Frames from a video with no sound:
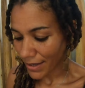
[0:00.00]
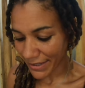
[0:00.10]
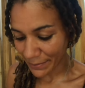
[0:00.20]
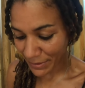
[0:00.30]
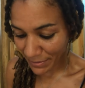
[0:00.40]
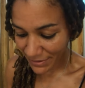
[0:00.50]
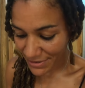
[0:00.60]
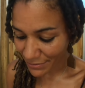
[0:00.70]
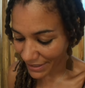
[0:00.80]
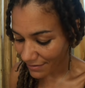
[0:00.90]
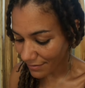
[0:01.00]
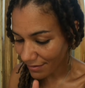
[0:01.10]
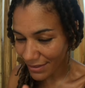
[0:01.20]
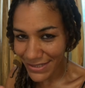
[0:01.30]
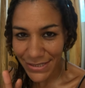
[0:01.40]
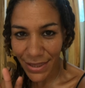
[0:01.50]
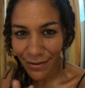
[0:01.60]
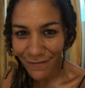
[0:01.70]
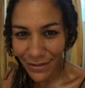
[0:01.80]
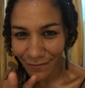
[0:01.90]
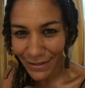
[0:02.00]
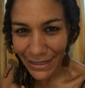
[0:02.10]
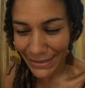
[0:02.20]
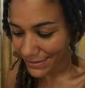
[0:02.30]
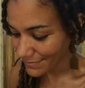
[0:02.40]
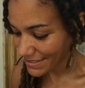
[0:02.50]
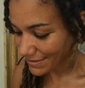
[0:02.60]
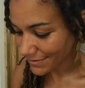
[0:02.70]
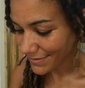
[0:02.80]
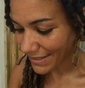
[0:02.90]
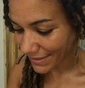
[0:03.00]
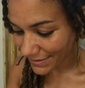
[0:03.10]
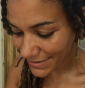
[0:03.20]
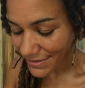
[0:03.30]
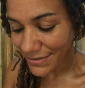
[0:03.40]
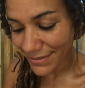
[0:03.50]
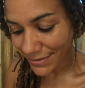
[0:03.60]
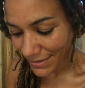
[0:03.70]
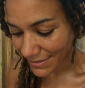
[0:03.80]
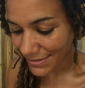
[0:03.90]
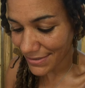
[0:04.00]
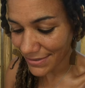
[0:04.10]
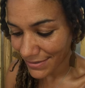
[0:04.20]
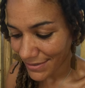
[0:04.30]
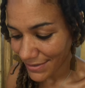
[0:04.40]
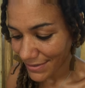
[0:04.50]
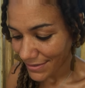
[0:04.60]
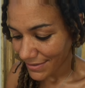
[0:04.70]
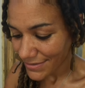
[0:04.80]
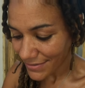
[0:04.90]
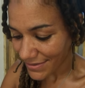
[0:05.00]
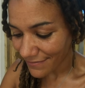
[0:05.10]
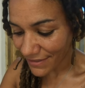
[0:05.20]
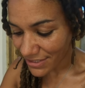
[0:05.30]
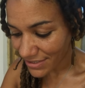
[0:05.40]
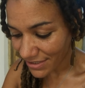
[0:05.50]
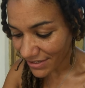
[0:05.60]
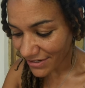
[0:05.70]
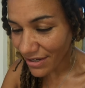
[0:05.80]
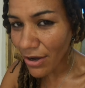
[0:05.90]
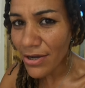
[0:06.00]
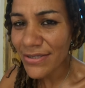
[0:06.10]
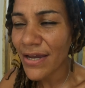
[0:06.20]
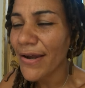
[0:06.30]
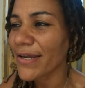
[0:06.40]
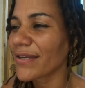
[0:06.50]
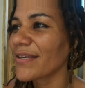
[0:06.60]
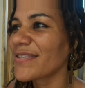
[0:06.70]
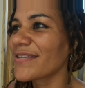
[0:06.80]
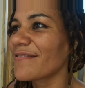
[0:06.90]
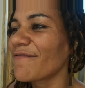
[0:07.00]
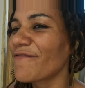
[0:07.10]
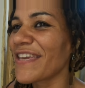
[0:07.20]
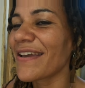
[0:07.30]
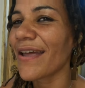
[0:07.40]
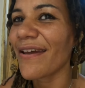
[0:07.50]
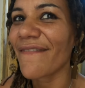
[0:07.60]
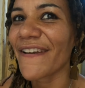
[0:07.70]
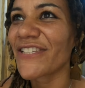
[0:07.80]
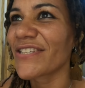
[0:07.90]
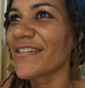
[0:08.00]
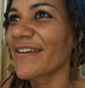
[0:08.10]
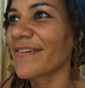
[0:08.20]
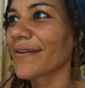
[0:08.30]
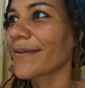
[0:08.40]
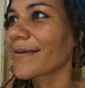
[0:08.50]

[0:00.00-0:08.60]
right, people, so we had all these lovely, lovely items here, right? Yes. It's vegetarian. Oh, sorry, is it vegan or vegetarian?